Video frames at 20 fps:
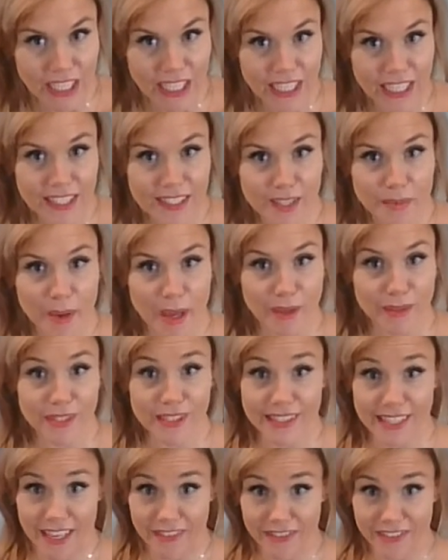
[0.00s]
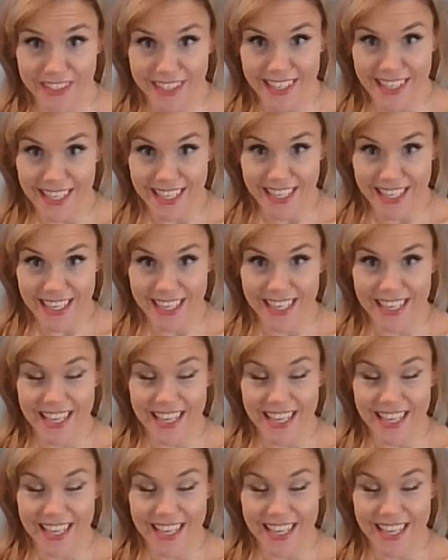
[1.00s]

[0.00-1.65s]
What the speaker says: is about safety.